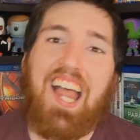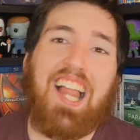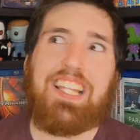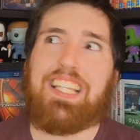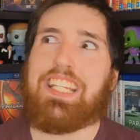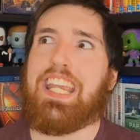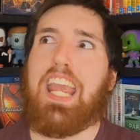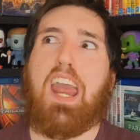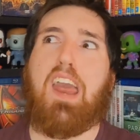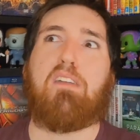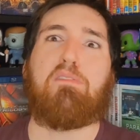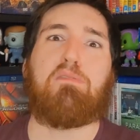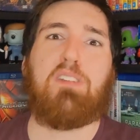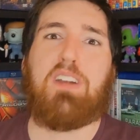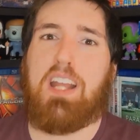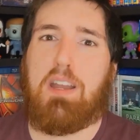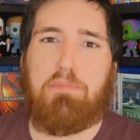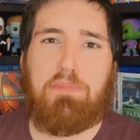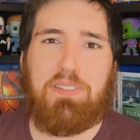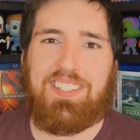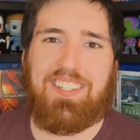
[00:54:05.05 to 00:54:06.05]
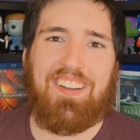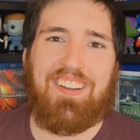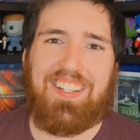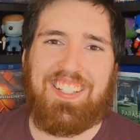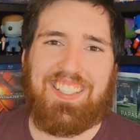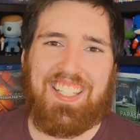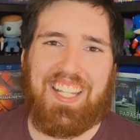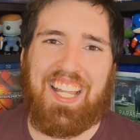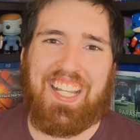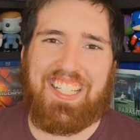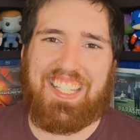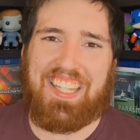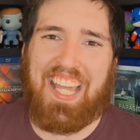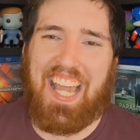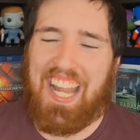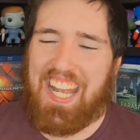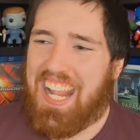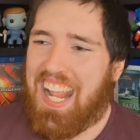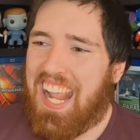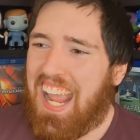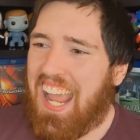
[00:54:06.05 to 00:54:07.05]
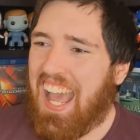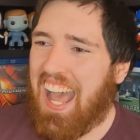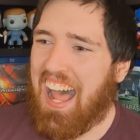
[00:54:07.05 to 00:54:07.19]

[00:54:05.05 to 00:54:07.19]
Like every episode is like that.